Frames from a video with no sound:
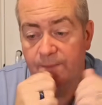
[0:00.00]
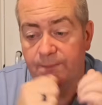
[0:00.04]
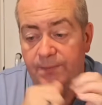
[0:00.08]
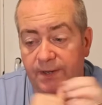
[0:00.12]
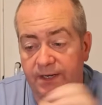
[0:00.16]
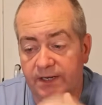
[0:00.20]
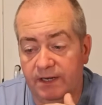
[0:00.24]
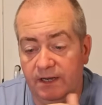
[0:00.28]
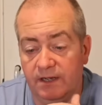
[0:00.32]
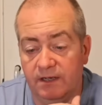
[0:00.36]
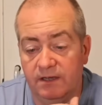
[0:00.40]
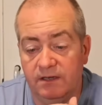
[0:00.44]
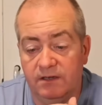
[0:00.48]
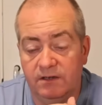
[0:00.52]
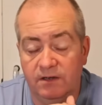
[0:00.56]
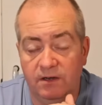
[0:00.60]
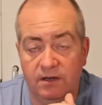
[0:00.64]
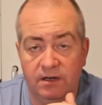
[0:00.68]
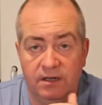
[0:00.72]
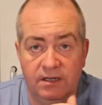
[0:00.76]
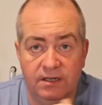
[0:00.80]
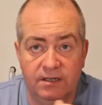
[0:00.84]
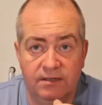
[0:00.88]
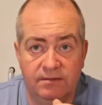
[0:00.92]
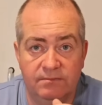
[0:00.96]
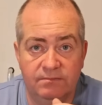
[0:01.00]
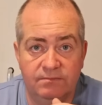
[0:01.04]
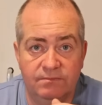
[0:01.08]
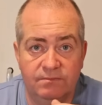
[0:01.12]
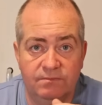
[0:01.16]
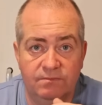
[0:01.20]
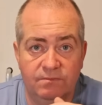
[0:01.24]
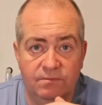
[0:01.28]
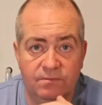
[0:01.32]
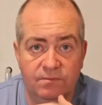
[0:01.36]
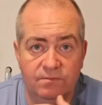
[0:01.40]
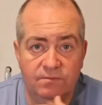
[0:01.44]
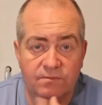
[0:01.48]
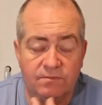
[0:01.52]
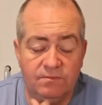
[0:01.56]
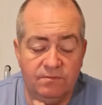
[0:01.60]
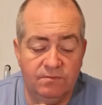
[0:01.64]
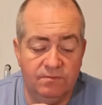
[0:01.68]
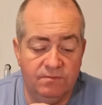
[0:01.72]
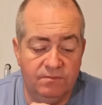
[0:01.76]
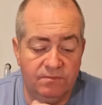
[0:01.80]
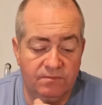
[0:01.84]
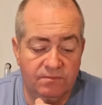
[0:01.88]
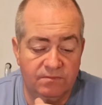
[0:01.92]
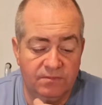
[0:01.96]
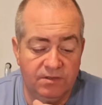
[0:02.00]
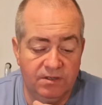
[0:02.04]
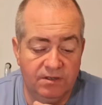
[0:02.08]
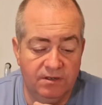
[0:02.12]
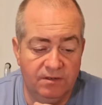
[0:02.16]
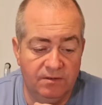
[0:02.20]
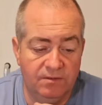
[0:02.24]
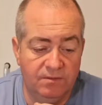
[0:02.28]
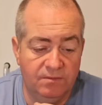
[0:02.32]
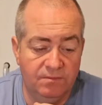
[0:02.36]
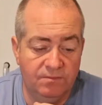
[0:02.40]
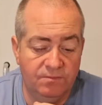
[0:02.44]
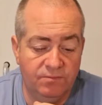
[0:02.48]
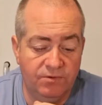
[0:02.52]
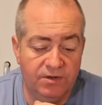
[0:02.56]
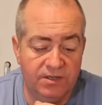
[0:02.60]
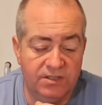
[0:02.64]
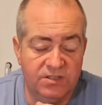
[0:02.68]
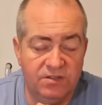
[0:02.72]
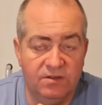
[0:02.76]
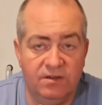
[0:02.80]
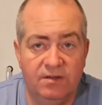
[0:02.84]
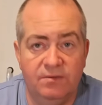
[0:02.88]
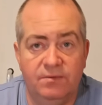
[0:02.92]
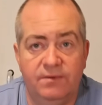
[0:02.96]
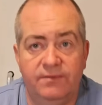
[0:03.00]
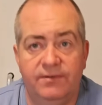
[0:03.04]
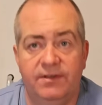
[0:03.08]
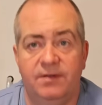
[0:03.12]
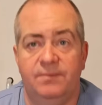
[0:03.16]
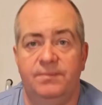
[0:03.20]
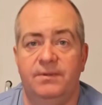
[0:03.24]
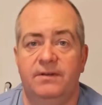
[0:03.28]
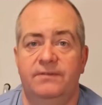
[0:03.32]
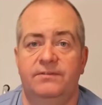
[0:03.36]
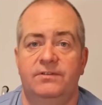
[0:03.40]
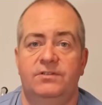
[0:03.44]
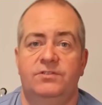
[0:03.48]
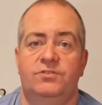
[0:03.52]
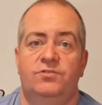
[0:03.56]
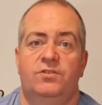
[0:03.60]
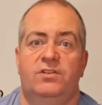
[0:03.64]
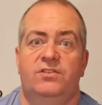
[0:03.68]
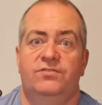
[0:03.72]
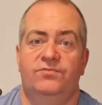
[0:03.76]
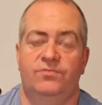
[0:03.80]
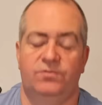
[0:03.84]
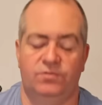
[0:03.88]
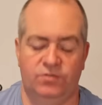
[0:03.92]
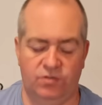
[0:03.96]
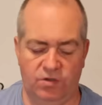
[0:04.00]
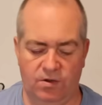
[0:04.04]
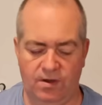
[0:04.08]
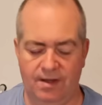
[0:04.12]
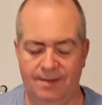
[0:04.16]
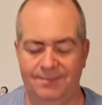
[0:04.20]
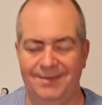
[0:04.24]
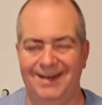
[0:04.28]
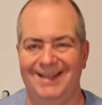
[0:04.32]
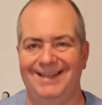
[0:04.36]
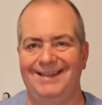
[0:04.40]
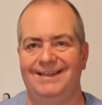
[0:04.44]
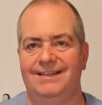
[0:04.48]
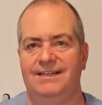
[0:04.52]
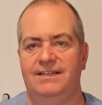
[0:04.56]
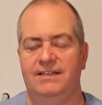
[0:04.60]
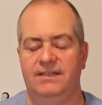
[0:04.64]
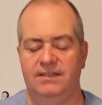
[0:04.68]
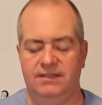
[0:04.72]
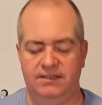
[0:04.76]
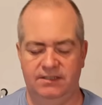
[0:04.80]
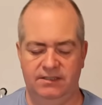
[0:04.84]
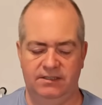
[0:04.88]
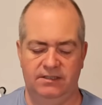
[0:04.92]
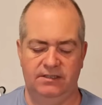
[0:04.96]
But yeah, I am, pretty tired. We've had a bit of a stressful time lately.